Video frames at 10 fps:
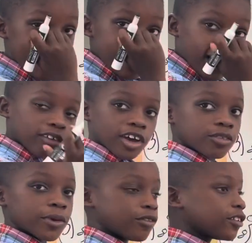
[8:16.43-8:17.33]
That's why it's
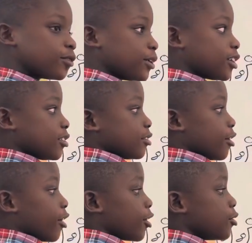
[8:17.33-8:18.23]
my favorite, because
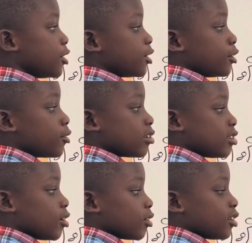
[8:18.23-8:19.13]
all you need to know is
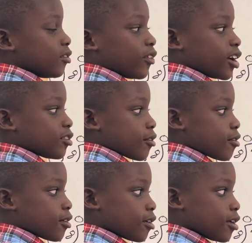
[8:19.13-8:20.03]
know the divisor,
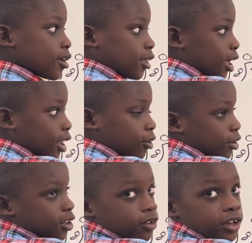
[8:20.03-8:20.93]
and then you
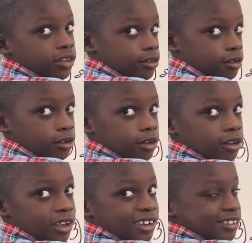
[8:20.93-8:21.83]
get your answer.
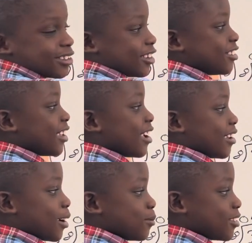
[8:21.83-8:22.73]
6
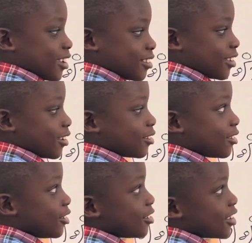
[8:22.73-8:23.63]
times 6 equals
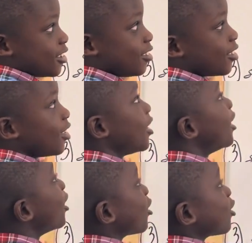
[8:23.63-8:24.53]
36.
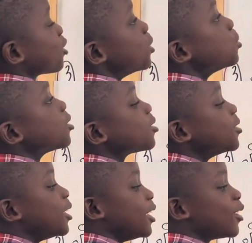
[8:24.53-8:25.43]
Also 3 plus
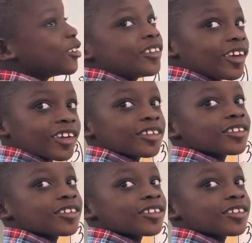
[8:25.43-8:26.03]
3 equals 6.